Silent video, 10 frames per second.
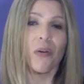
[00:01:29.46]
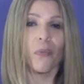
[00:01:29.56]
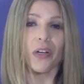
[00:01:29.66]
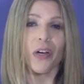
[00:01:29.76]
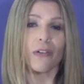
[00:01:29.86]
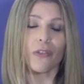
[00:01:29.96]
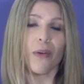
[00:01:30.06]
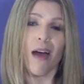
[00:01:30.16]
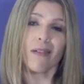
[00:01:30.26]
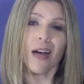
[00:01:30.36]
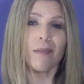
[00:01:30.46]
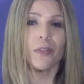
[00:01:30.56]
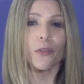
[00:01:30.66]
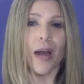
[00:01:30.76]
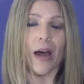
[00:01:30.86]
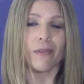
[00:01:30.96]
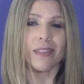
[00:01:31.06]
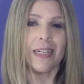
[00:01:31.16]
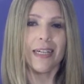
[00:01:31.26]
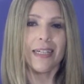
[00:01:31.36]
"What goes around comes around,"
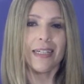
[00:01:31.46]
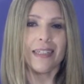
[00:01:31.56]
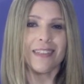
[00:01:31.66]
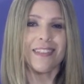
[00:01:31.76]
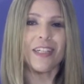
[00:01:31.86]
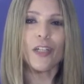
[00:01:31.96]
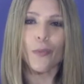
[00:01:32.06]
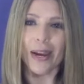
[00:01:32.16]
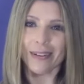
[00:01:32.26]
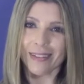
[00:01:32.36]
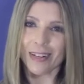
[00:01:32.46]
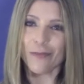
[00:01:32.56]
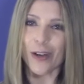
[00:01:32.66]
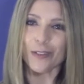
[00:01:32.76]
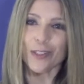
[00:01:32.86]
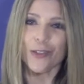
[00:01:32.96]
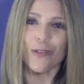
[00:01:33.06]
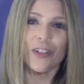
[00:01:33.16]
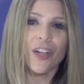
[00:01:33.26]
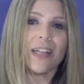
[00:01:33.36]
insinuating that he felt as though
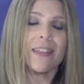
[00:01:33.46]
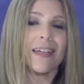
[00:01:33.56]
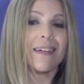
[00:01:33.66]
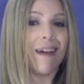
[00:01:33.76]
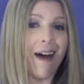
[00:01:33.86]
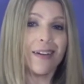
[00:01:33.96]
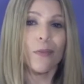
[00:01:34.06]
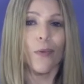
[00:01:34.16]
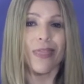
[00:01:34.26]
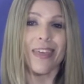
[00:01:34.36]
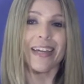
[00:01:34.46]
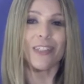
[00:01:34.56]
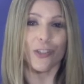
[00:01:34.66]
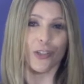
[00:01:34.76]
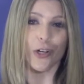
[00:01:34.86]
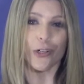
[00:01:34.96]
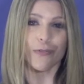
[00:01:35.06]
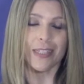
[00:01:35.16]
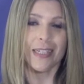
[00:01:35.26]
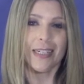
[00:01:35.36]
the Jets had gotten what they
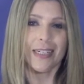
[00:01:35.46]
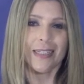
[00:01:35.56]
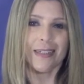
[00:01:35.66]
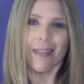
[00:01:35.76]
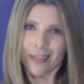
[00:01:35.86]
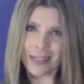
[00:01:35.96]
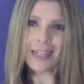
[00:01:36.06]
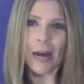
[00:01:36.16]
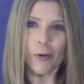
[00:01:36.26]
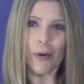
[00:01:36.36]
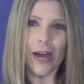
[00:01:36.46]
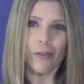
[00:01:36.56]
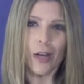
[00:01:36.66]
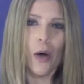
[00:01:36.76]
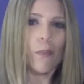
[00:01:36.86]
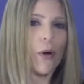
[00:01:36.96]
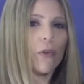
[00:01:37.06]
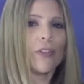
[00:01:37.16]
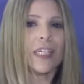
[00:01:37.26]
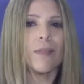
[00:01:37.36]
deserved. This time around,
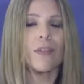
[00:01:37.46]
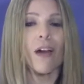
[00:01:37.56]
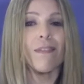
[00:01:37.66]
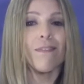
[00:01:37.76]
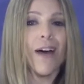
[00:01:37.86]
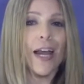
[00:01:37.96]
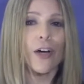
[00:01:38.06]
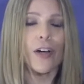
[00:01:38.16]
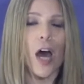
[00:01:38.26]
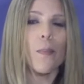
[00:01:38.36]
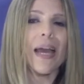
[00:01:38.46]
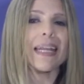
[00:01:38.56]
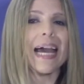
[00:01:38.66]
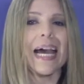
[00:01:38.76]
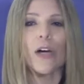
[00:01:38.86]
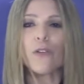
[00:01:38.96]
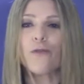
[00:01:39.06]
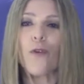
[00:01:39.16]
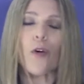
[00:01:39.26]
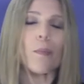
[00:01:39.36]
both teams are fired up and out
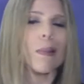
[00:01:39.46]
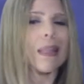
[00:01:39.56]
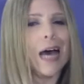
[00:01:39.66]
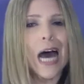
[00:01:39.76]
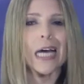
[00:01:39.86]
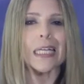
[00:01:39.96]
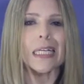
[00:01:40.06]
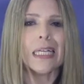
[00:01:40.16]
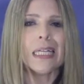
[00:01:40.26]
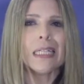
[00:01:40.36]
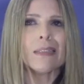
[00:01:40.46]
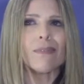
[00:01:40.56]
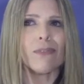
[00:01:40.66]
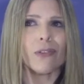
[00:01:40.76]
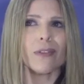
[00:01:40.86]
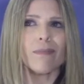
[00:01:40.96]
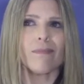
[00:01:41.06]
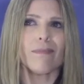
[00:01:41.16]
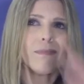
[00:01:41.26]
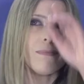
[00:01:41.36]
for blood, for
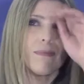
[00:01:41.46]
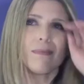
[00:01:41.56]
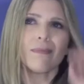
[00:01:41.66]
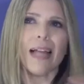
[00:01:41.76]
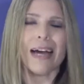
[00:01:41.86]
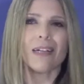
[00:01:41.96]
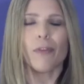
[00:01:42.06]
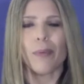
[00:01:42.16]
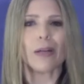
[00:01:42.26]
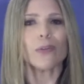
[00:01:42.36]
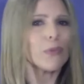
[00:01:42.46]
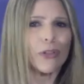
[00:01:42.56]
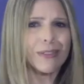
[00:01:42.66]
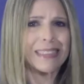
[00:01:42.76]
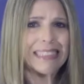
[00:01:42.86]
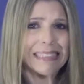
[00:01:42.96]
lack of a better word.